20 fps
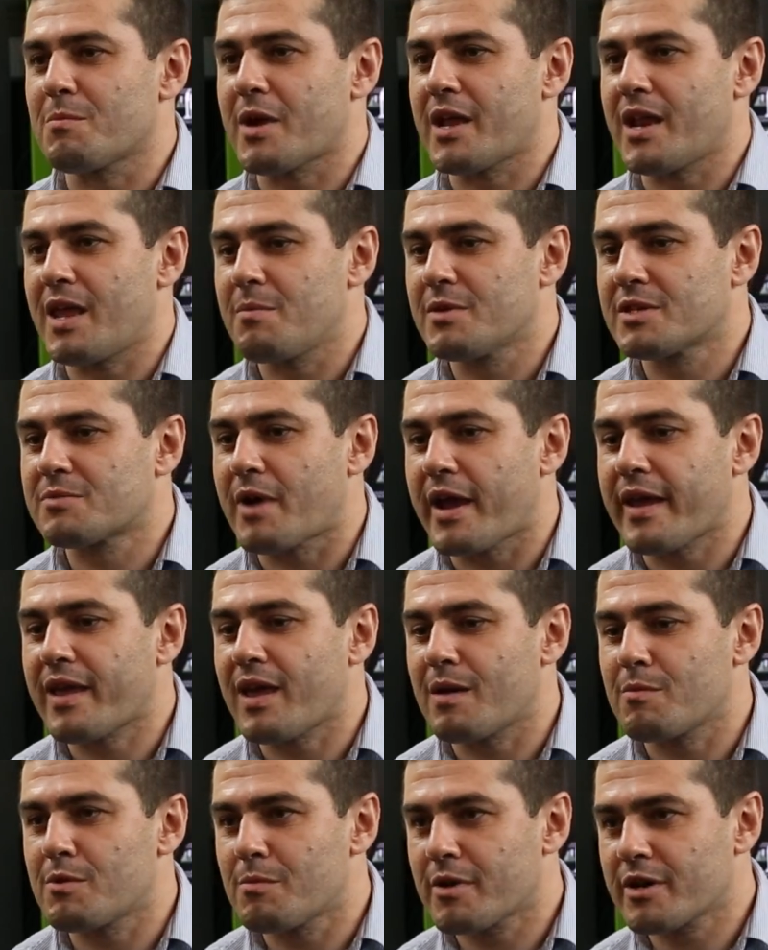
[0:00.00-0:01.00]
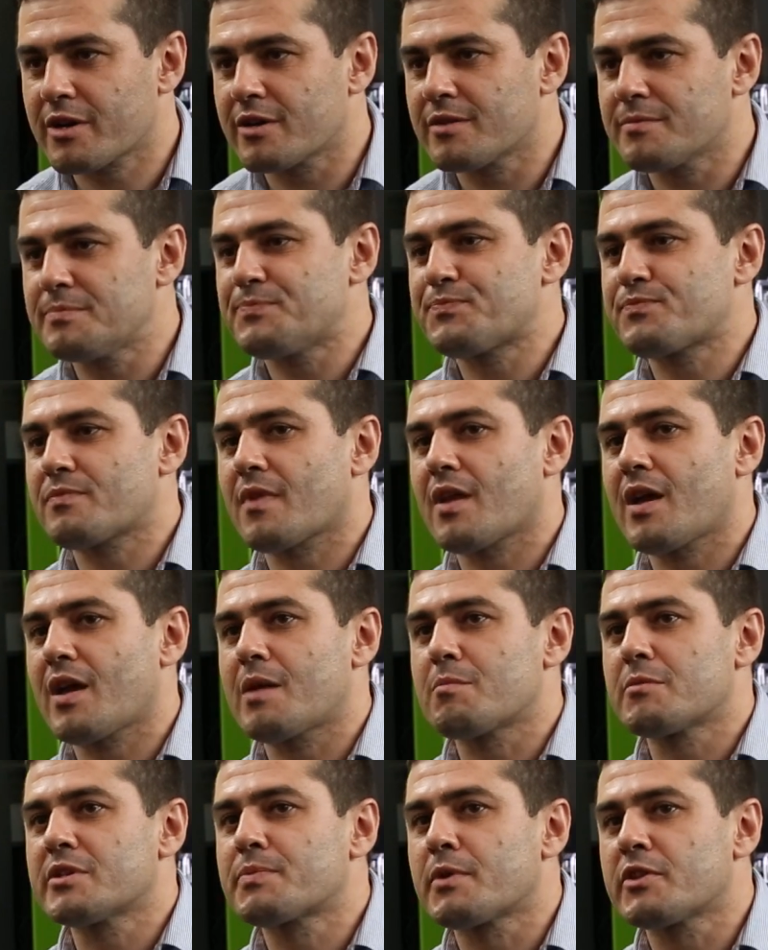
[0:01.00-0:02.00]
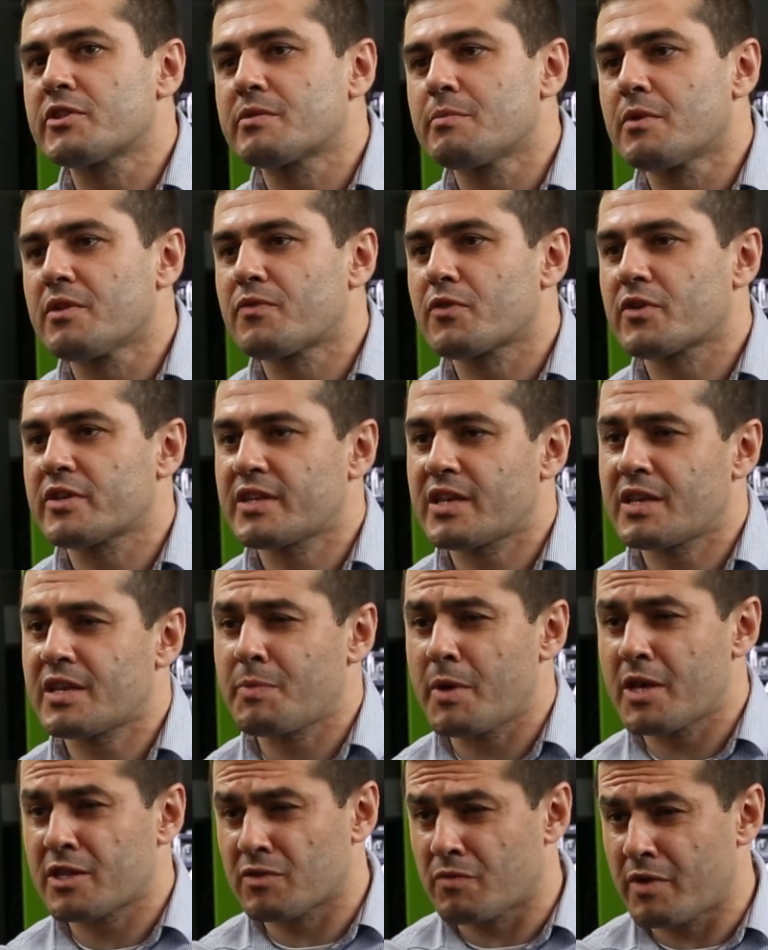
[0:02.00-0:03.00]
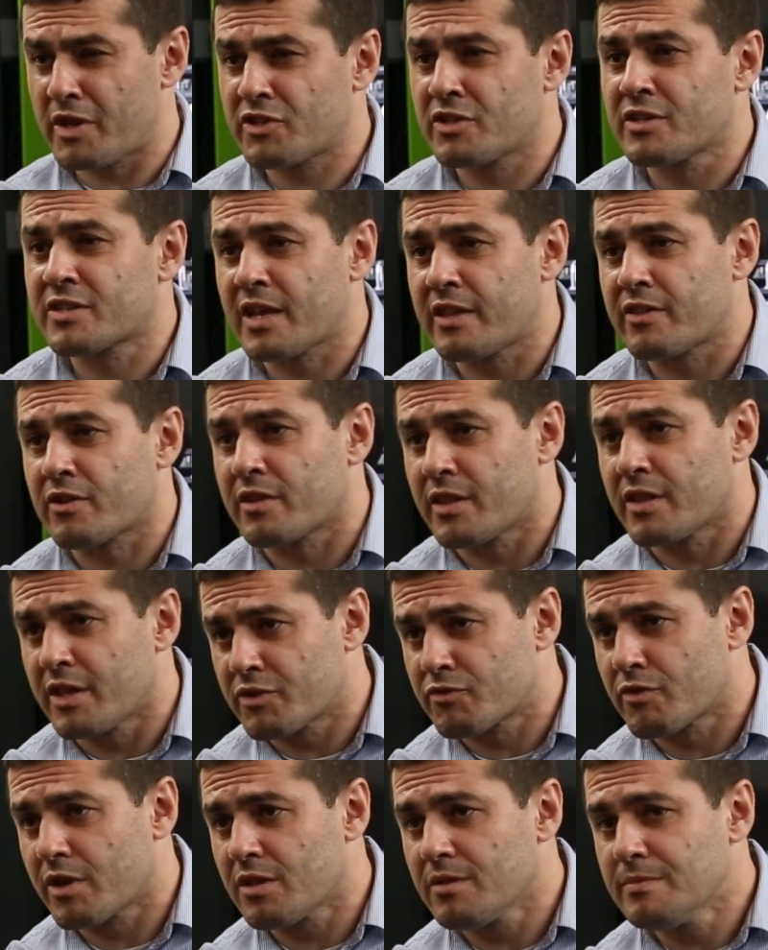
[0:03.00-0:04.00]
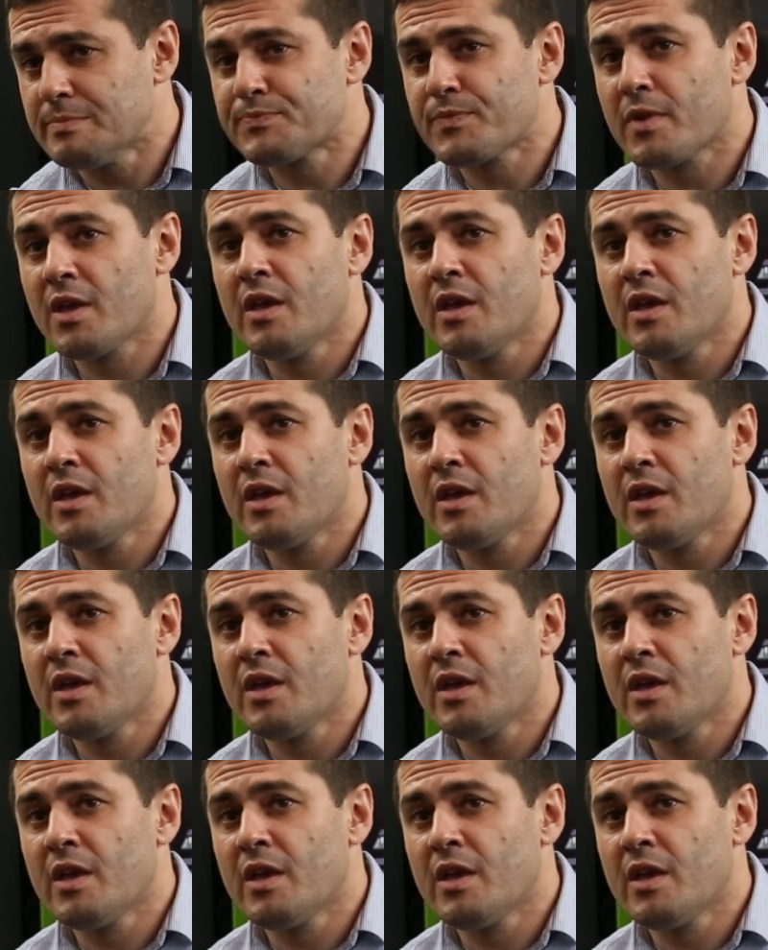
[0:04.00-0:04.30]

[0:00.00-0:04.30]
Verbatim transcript: My name is Mike Kemelmakher. I'm responsible for the SAP Innovation Center in Israel.